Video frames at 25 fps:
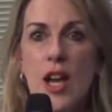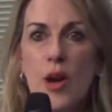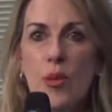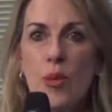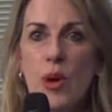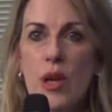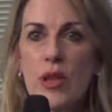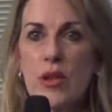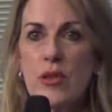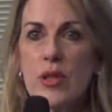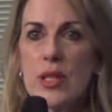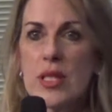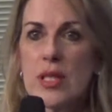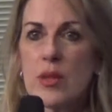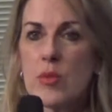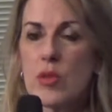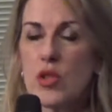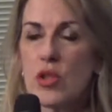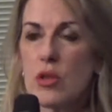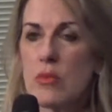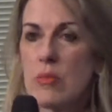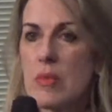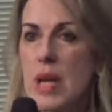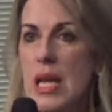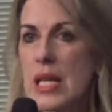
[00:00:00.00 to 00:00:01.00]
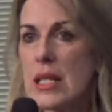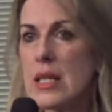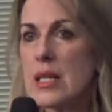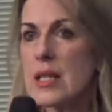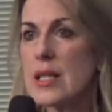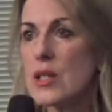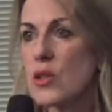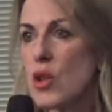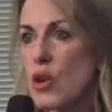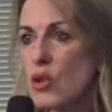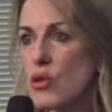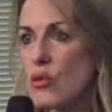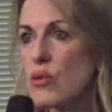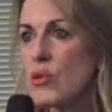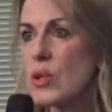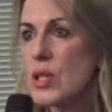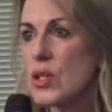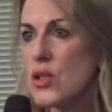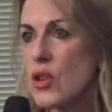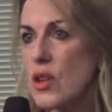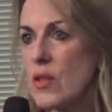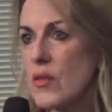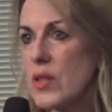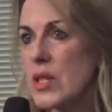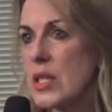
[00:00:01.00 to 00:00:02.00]
where there are some tremendous local
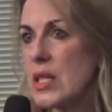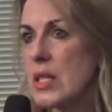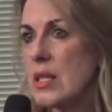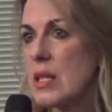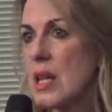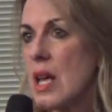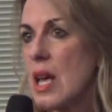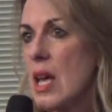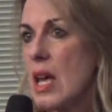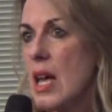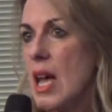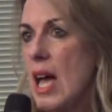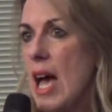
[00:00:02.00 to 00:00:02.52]
service